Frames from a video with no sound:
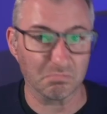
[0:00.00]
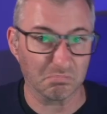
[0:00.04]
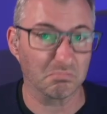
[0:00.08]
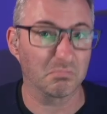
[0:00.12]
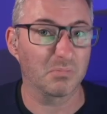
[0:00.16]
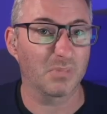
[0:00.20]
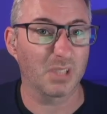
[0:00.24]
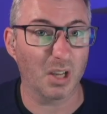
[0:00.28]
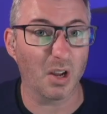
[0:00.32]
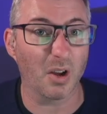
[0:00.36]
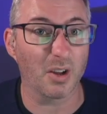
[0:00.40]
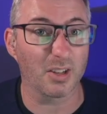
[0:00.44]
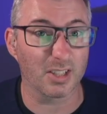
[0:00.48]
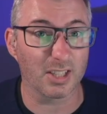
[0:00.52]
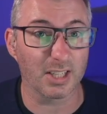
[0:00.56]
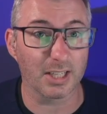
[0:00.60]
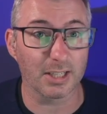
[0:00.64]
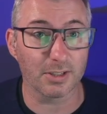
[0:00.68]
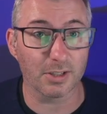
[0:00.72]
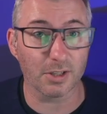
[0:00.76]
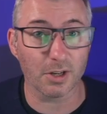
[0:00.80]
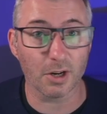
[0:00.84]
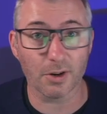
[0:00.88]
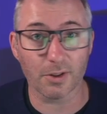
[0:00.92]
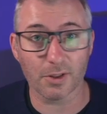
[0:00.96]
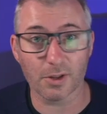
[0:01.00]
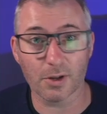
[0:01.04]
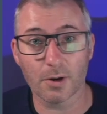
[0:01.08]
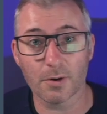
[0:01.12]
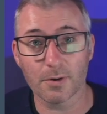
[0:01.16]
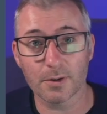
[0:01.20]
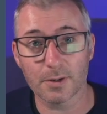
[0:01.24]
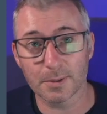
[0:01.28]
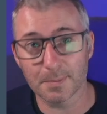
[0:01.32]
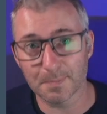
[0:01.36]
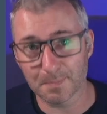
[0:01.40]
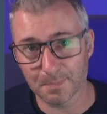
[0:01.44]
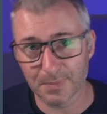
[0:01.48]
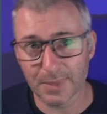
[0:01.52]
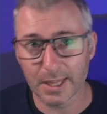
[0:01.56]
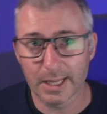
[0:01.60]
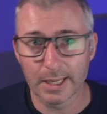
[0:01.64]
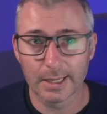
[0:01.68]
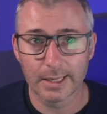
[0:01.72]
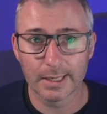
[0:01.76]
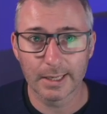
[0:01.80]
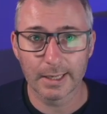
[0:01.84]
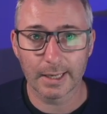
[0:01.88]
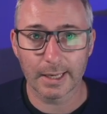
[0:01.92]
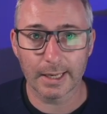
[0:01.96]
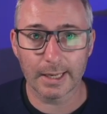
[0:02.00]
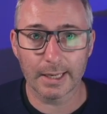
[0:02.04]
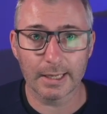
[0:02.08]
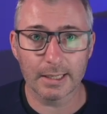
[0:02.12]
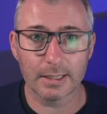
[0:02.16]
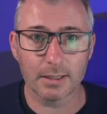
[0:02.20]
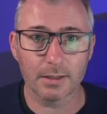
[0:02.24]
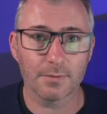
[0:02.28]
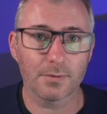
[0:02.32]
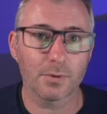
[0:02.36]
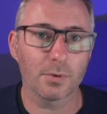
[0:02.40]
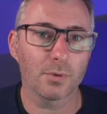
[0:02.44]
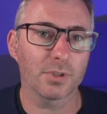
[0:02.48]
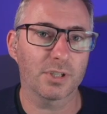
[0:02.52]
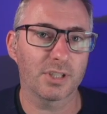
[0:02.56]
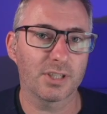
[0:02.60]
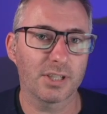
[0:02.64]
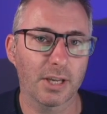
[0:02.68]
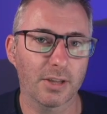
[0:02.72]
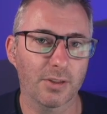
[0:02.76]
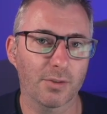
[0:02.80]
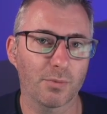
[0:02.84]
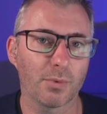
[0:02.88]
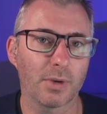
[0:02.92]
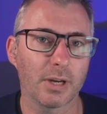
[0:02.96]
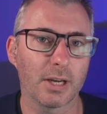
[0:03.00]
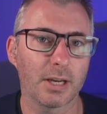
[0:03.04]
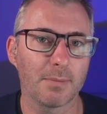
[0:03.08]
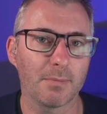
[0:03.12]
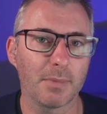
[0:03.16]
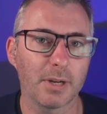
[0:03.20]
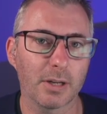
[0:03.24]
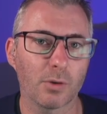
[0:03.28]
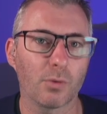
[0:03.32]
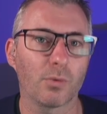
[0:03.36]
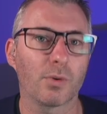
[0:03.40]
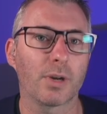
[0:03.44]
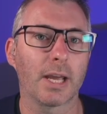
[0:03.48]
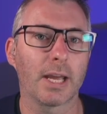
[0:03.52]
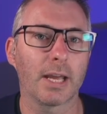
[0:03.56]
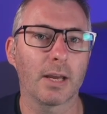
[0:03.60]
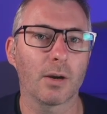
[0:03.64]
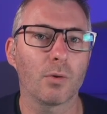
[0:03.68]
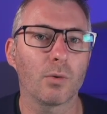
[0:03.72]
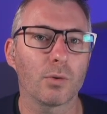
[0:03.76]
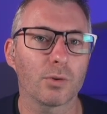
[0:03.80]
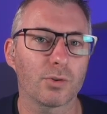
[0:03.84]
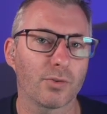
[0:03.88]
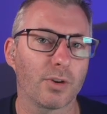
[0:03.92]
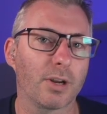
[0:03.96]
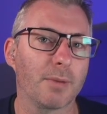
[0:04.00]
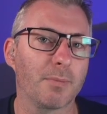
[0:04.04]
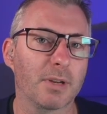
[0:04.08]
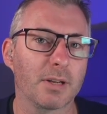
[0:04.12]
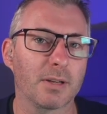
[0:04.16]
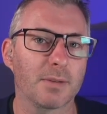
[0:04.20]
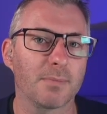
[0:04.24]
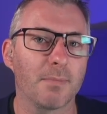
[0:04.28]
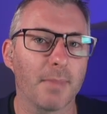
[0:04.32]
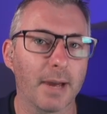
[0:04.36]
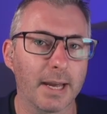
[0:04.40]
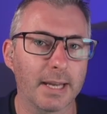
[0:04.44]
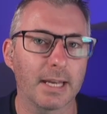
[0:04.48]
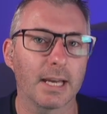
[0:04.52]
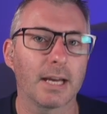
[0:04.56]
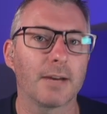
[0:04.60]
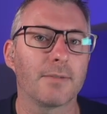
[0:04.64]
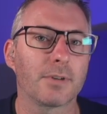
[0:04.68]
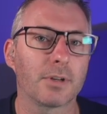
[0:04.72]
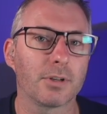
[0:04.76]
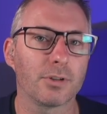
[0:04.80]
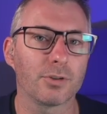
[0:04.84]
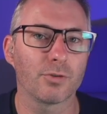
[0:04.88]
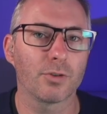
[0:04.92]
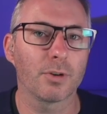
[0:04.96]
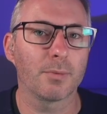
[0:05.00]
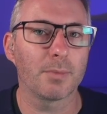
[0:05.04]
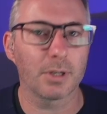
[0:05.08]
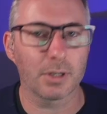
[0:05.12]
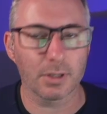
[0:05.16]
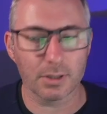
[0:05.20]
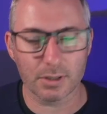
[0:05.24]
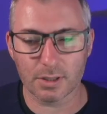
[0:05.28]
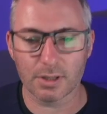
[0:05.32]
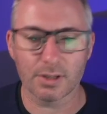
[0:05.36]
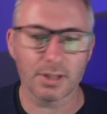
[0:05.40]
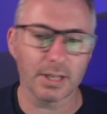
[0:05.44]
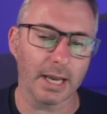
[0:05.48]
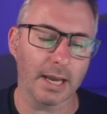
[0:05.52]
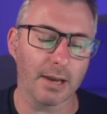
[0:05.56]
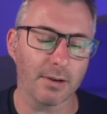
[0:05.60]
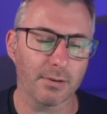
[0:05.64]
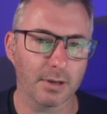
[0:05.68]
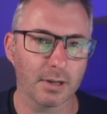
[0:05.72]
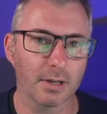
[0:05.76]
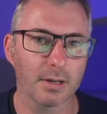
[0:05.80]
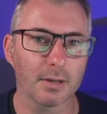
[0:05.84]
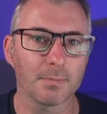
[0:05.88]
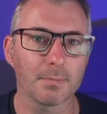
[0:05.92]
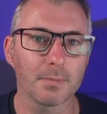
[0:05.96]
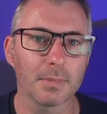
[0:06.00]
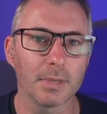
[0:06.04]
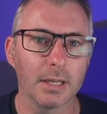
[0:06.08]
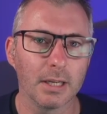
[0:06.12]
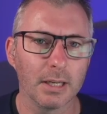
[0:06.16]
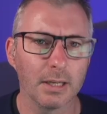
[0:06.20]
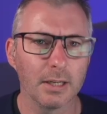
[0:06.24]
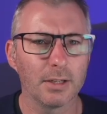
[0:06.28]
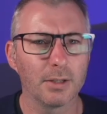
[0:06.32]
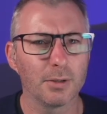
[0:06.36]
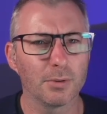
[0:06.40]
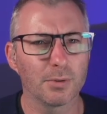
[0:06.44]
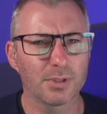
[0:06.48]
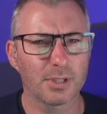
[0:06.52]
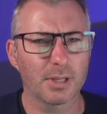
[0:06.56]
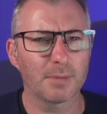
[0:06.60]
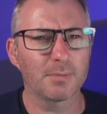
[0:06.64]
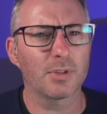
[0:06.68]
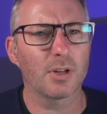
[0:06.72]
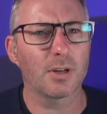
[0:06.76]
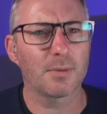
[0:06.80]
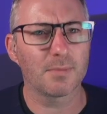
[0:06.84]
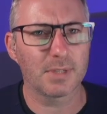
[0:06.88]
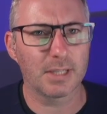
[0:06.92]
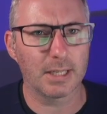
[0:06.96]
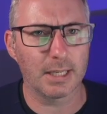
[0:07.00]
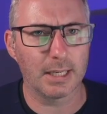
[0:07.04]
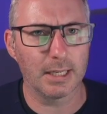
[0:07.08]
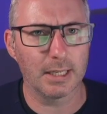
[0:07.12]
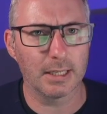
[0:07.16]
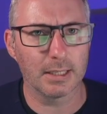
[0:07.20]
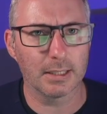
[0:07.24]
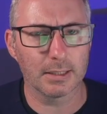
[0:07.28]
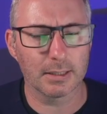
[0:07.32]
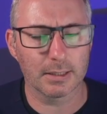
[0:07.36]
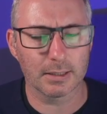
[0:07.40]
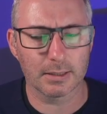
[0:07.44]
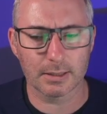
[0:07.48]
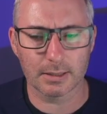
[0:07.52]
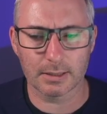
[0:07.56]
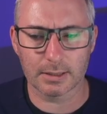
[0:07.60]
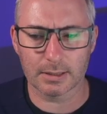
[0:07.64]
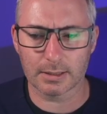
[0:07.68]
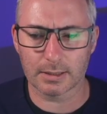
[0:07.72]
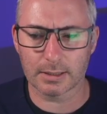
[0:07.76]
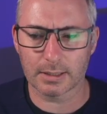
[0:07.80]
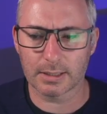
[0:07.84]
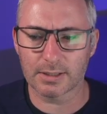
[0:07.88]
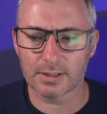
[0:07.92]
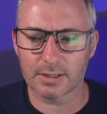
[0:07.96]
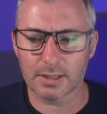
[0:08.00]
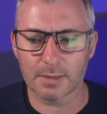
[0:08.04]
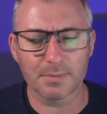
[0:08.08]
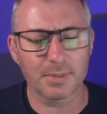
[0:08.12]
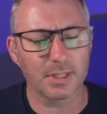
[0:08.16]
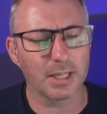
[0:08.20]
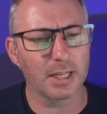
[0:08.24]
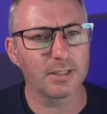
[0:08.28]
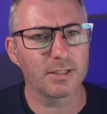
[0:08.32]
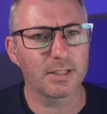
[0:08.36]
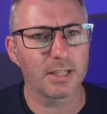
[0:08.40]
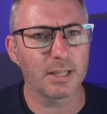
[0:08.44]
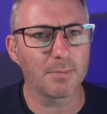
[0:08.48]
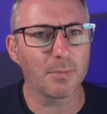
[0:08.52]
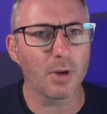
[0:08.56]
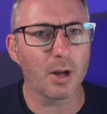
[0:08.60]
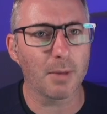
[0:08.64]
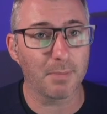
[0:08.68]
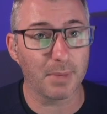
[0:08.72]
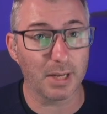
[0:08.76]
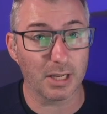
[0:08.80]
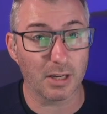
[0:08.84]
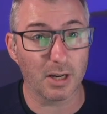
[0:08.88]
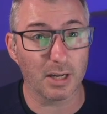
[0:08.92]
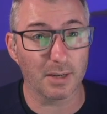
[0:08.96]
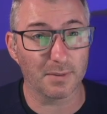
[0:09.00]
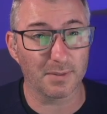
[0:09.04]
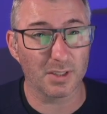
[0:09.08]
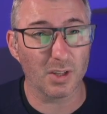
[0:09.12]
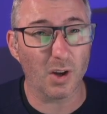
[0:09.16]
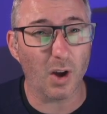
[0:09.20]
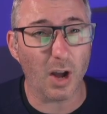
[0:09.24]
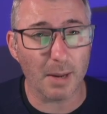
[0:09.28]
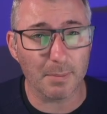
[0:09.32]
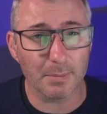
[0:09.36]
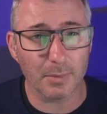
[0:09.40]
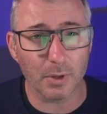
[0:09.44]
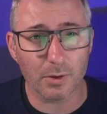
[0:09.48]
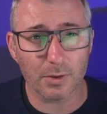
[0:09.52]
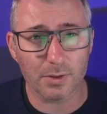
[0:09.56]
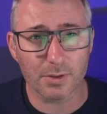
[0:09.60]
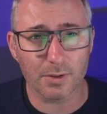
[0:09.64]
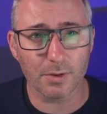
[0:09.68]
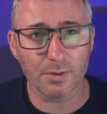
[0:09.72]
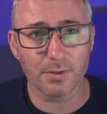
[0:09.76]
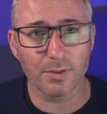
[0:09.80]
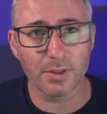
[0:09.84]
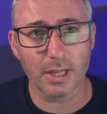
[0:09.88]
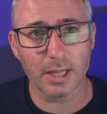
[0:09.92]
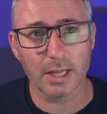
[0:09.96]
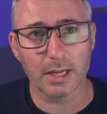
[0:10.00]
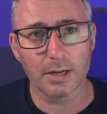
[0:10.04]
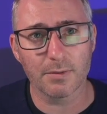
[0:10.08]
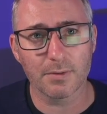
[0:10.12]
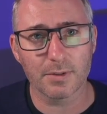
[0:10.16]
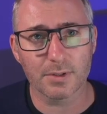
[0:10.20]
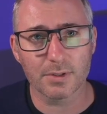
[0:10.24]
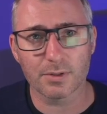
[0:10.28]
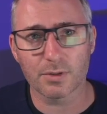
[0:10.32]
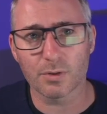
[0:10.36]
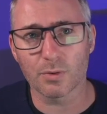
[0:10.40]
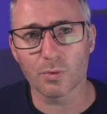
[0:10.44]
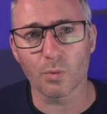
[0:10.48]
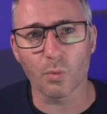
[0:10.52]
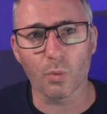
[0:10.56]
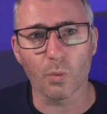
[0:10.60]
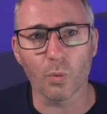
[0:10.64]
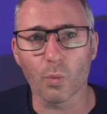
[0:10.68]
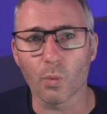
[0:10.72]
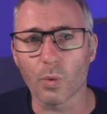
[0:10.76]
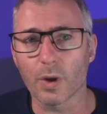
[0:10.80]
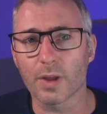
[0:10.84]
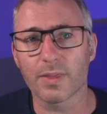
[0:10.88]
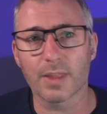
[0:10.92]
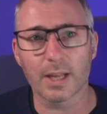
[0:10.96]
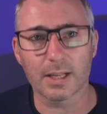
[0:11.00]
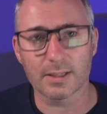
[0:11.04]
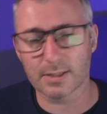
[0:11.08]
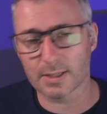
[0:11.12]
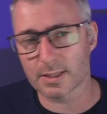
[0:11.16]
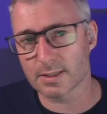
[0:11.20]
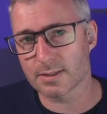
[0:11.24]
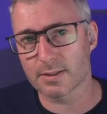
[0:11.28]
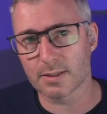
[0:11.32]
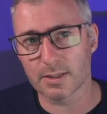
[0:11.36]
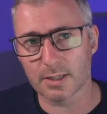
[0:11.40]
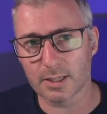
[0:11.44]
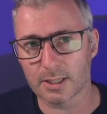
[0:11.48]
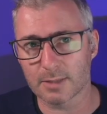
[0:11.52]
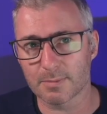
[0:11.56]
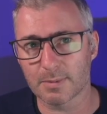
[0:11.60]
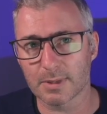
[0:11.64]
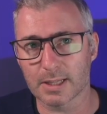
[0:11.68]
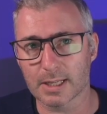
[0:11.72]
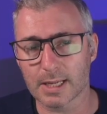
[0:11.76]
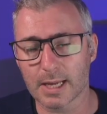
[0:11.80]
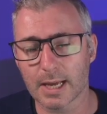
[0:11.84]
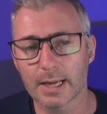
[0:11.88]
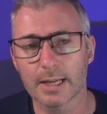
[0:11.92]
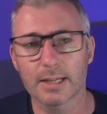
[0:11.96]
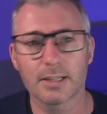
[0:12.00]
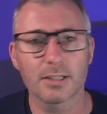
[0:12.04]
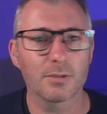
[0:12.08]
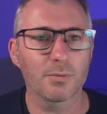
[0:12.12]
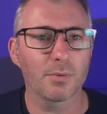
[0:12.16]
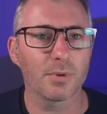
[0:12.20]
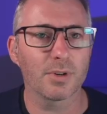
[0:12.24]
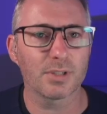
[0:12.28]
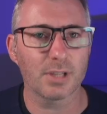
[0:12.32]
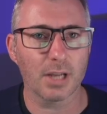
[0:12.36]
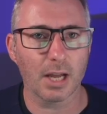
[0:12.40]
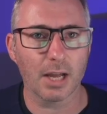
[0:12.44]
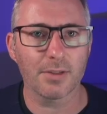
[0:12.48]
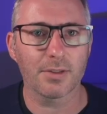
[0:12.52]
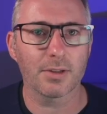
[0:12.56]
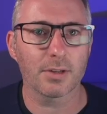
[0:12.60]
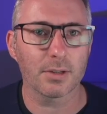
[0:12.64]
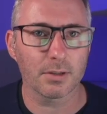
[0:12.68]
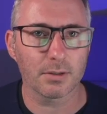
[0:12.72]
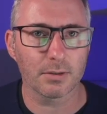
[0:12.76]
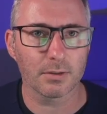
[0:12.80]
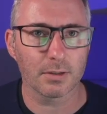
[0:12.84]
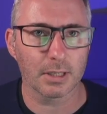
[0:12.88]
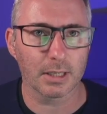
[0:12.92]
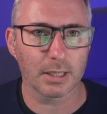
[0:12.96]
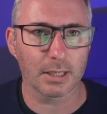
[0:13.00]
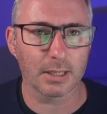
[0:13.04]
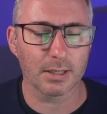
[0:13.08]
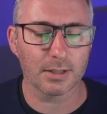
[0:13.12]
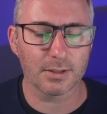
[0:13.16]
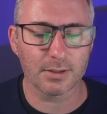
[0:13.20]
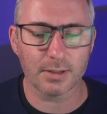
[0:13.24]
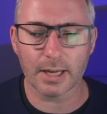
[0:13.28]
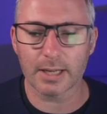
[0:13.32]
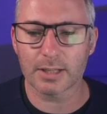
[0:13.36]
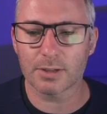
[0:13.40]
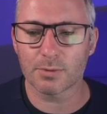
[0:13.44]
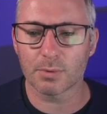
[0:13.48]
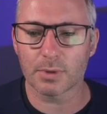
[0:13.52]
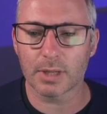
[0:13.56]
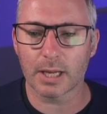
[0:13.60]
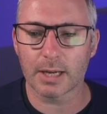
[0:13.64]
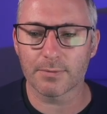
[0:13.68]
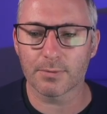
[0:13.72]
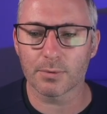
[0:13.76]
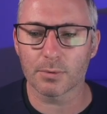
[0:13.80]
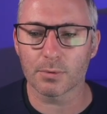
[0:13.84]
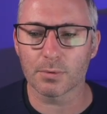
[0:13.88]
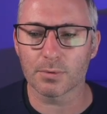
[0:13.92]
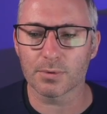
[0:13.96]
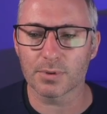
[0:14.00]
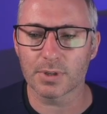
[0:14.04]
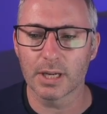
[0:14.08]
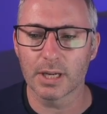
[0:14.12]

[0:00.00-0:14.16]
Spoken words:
going to need to go to the coroner. And of course, death where medical care or treatment may have contributed to the outcome. You'll sometimes hear in some states there might be kind of time locks on there as to when that's considered to be the case, whereas other states will have rules